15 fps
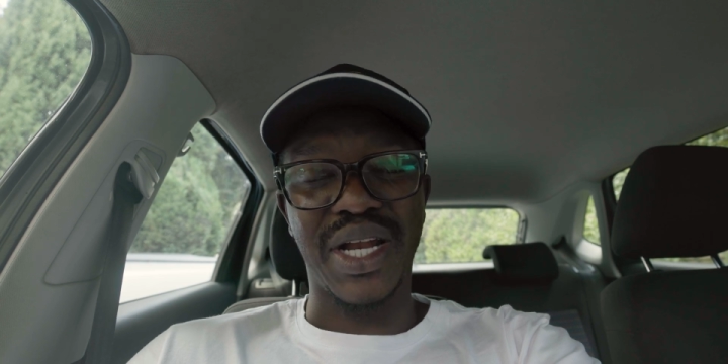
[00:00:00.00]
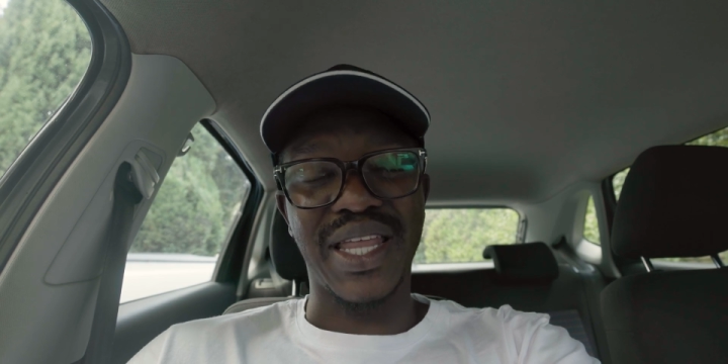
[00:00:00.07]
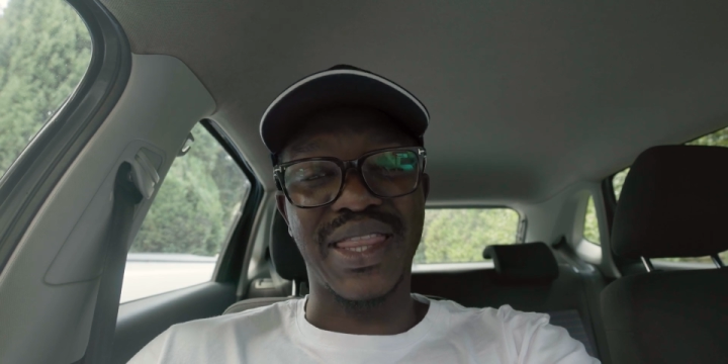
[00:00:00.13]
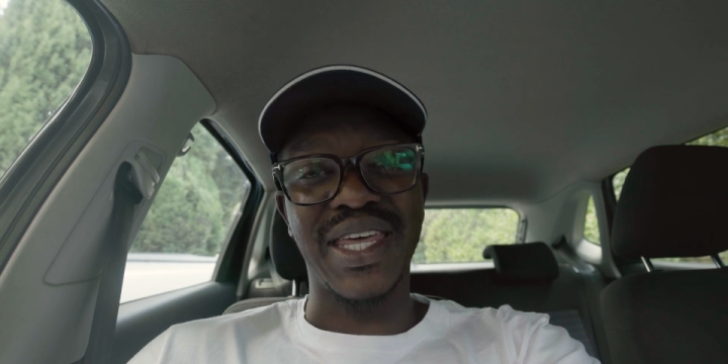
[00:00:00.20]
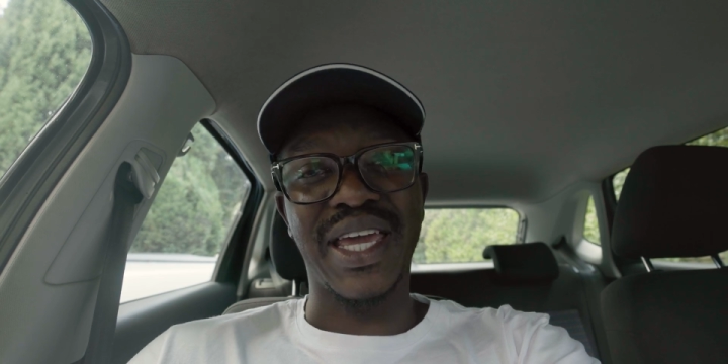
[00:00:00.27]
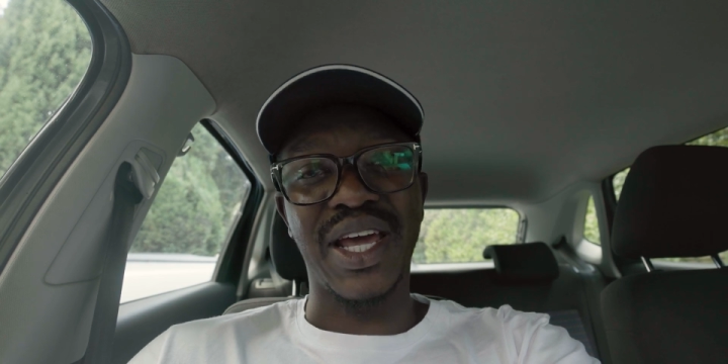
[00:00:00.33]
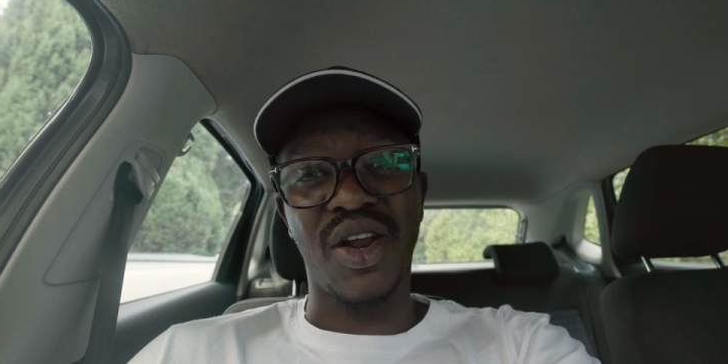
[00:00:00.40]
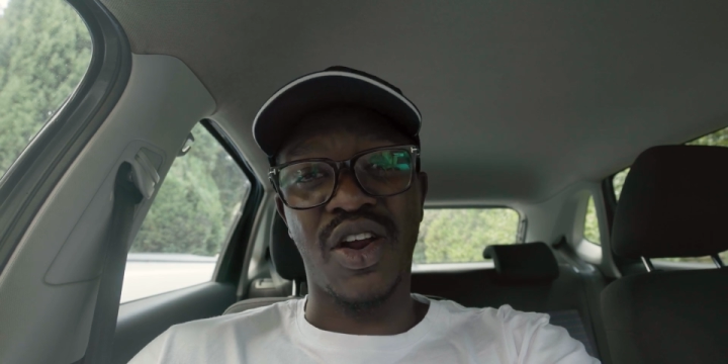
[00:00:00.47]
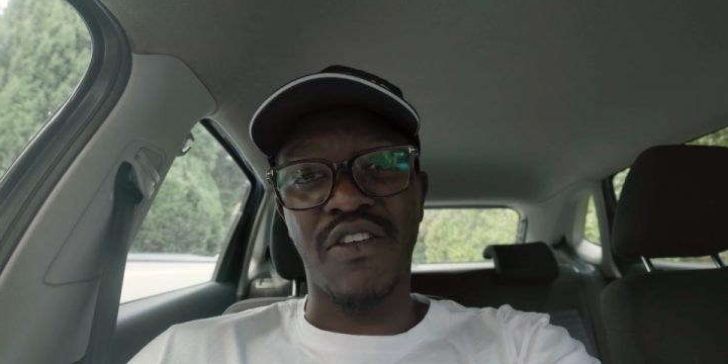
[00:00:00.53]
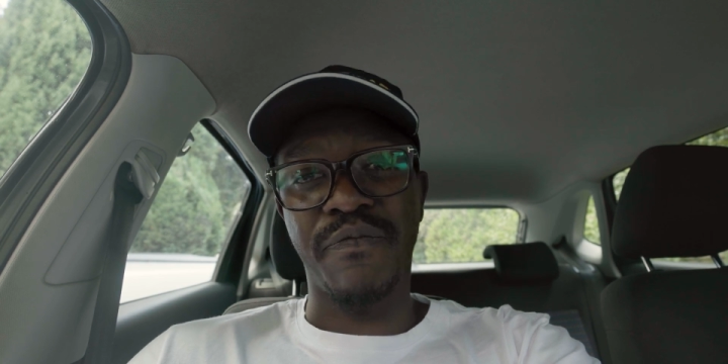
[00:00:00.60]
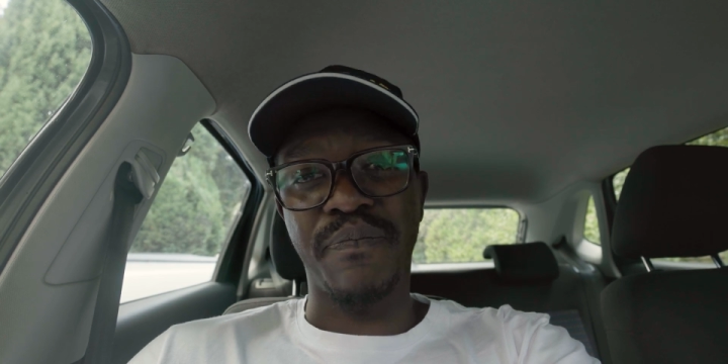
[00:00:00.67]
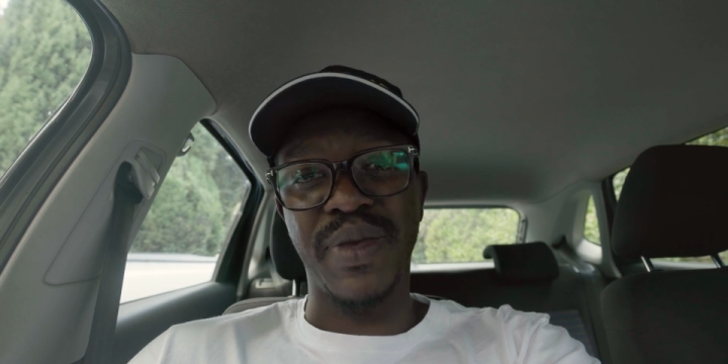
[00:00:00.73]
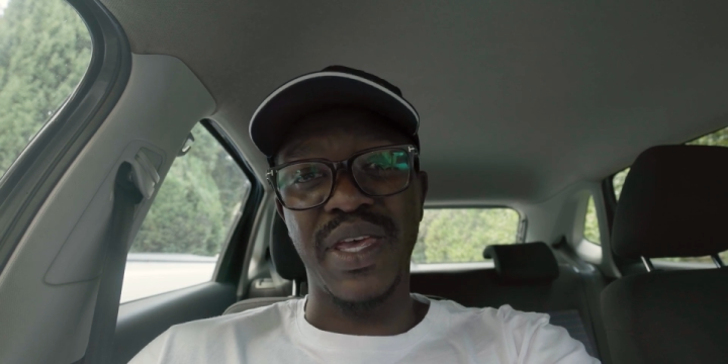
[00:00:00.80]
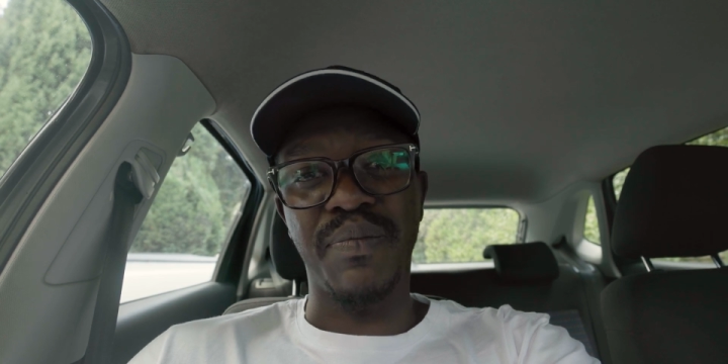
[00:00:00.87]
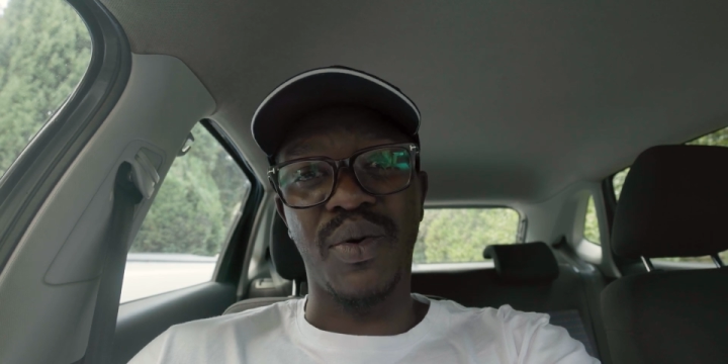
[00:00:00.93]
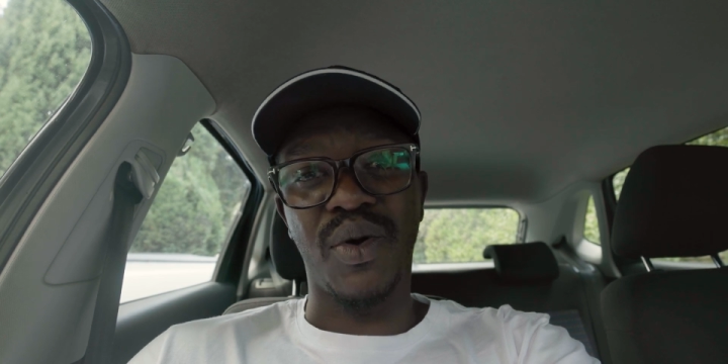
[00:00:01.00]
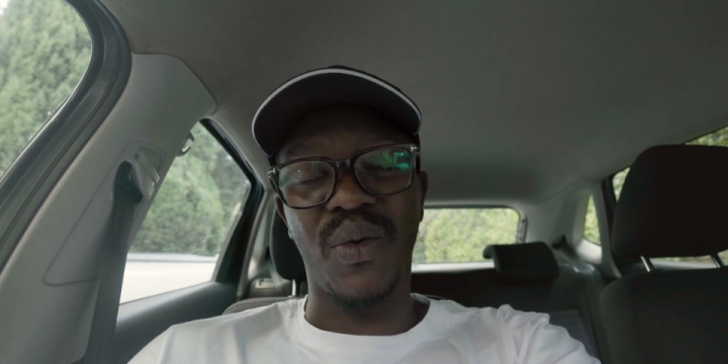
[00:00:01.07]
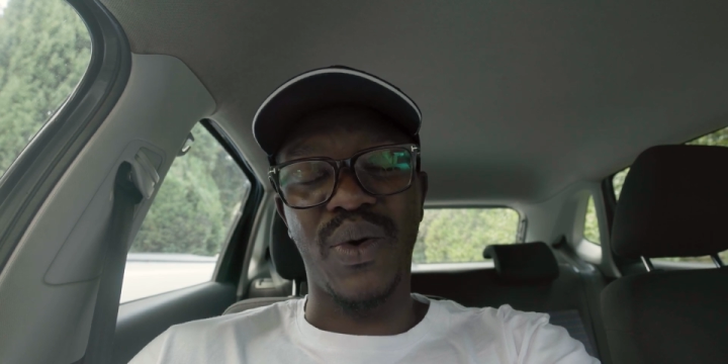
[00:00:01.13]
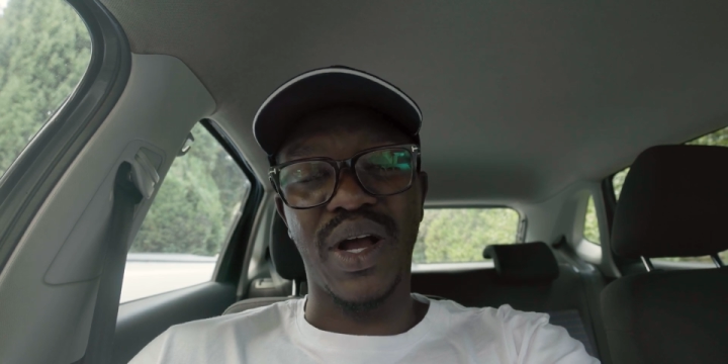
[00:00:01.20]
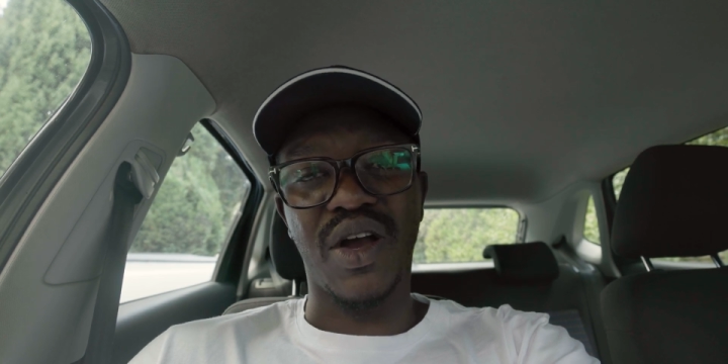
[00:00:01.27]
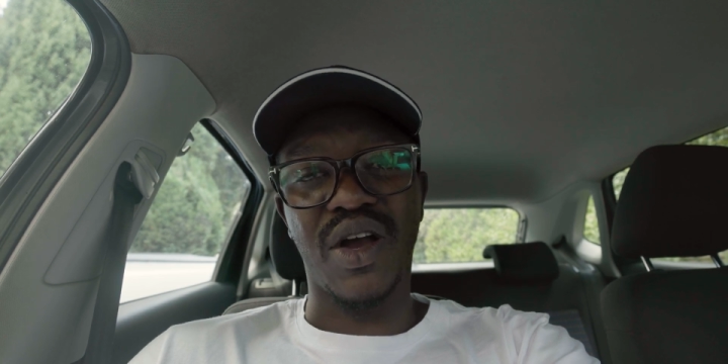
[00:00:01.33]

I think a lot of people were